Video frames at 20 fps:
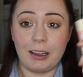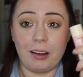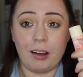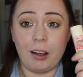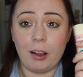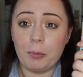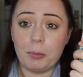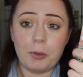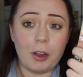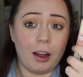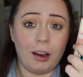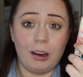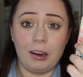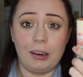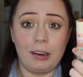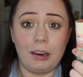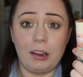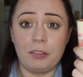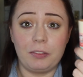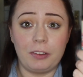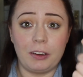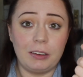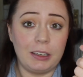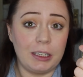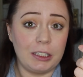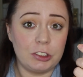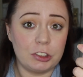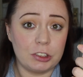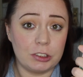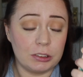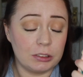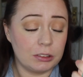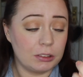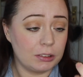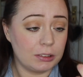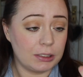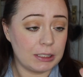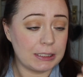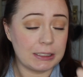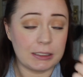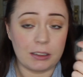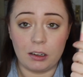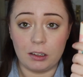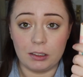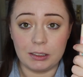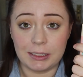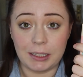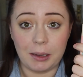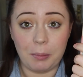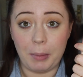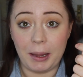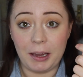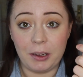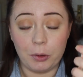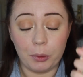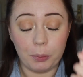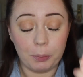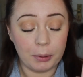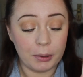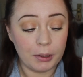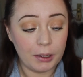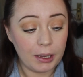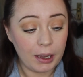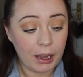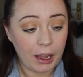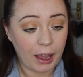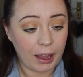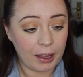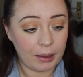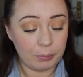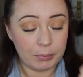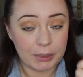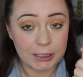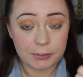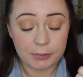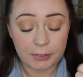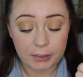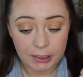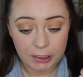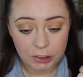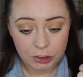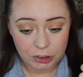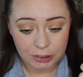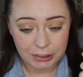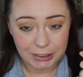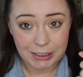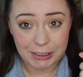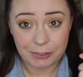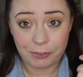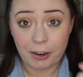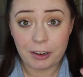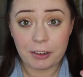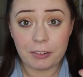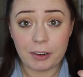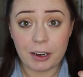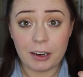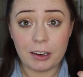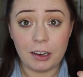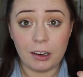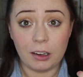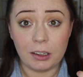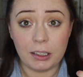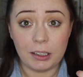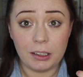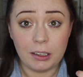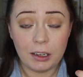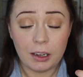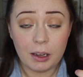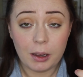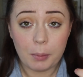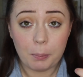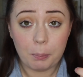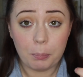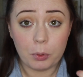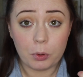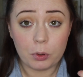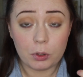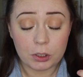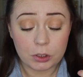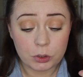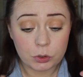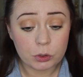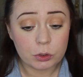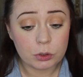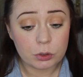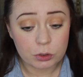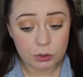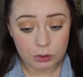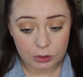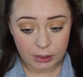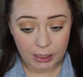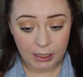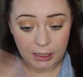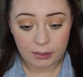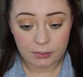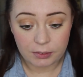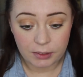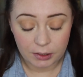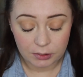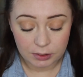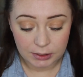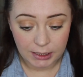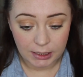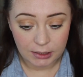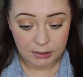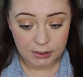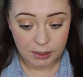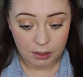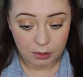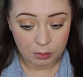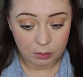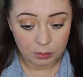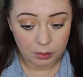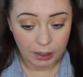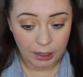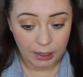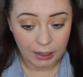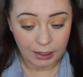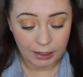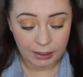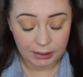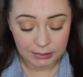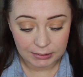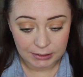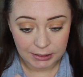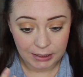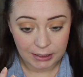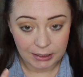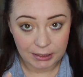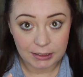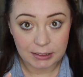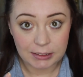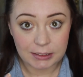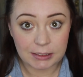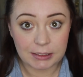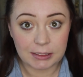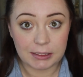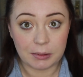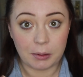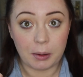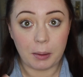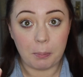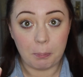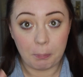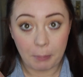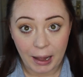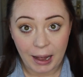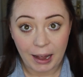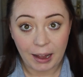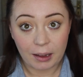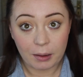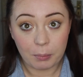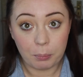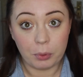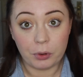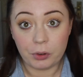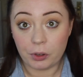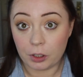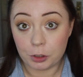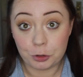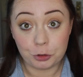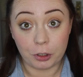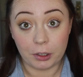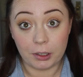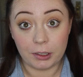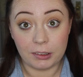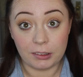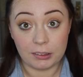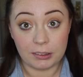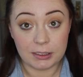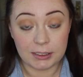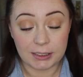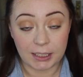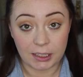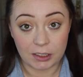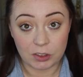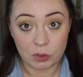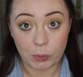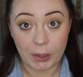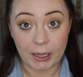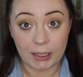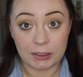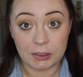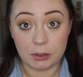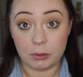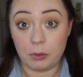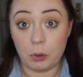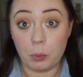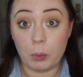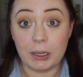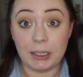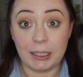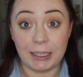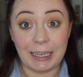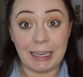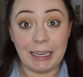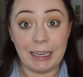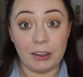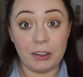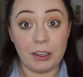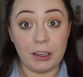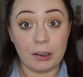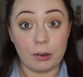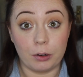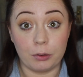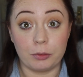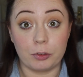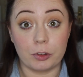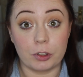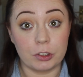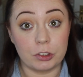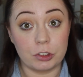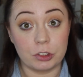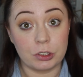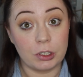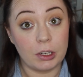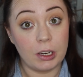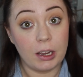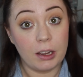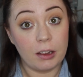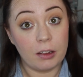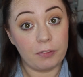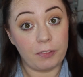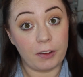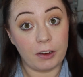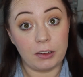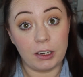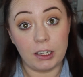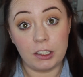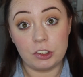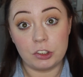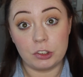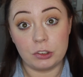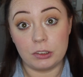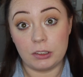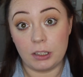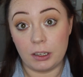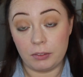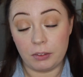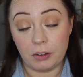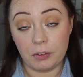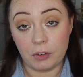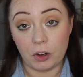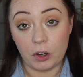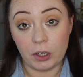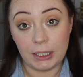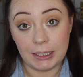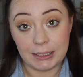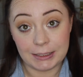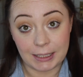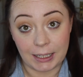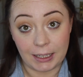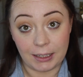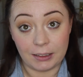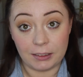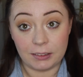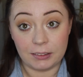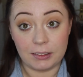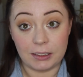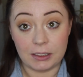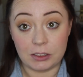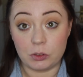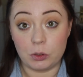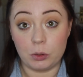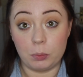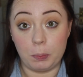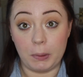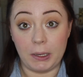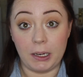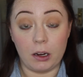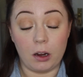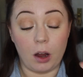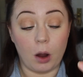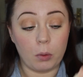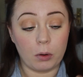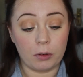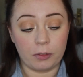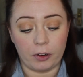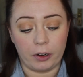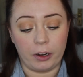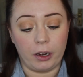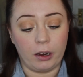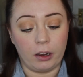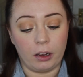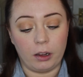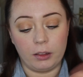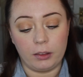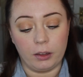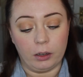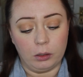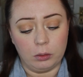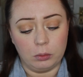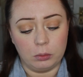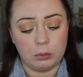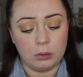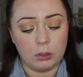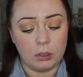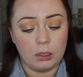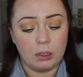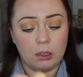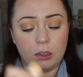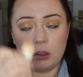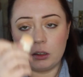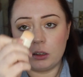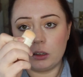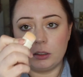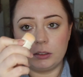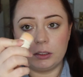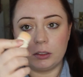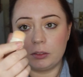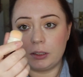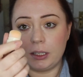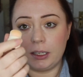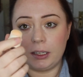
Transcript: I'm calling it a foundation. This calls it a makeup. This foundation is very, very light, but it does even out skin tone and it is matte but not drying on the skin as well. So if you want like a light coverage foundation, if you have oily skin, this could be a goer for you, although I don't